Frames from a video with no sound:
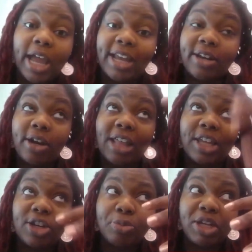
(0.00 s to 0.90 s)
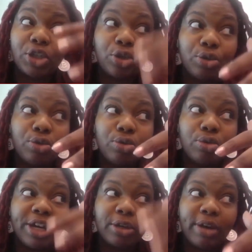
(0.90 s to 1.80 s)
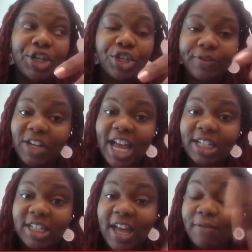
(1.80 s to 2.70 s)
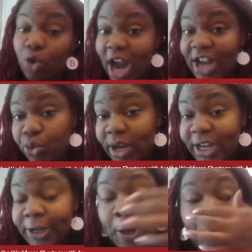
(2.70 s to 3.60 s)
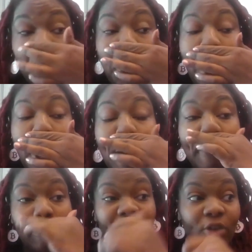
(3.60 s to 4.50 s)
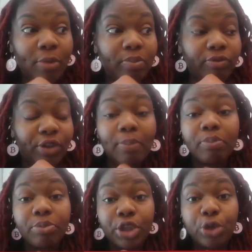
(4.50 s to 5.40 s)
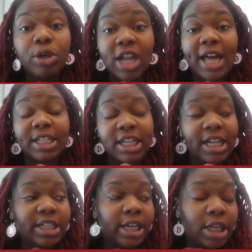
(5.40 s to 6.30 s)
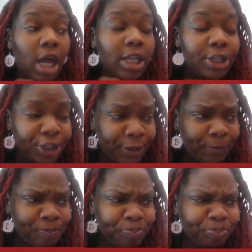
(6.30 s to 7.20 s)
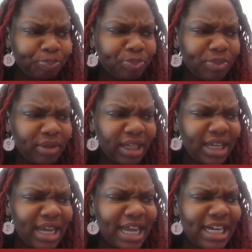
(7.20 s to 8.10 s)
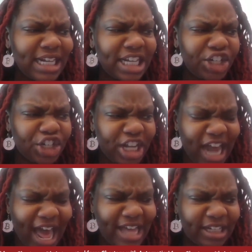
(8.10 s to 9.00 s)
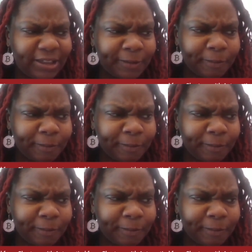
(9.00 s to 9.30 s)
And there, I think there's been two iterations of classes that have graduated from utilizing that technology. In addition to that,